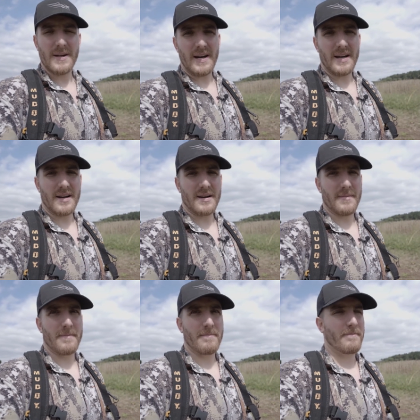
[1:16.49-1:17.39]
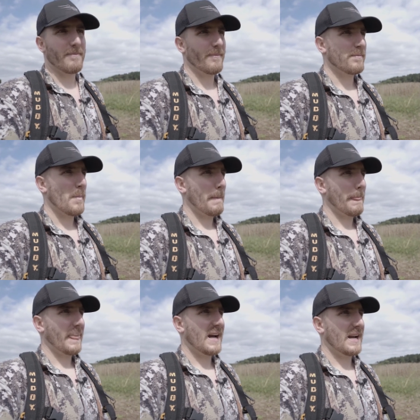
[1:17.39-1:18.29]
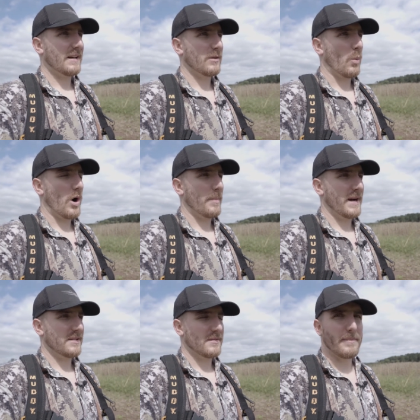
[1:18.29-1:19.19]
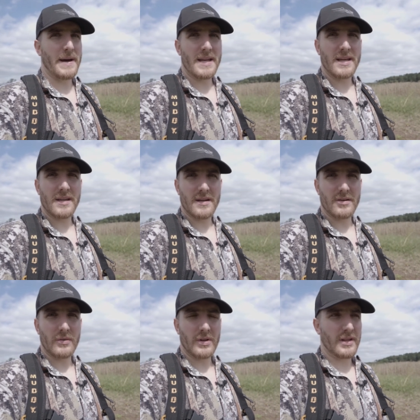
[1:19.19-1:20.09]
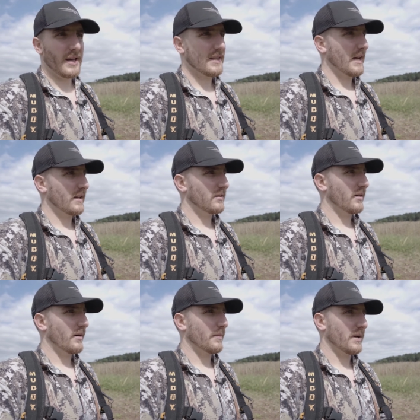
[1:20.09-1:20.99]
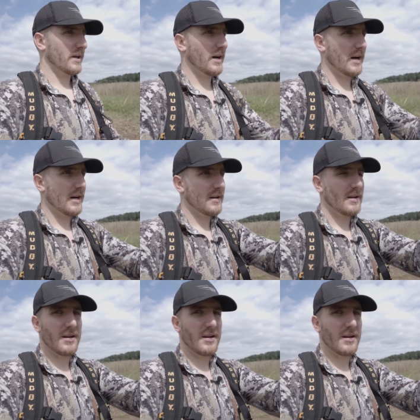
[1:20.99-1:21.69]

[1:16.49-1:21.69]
kind of have to walk by some bedding, and I don't really like that. So I'm gonna cut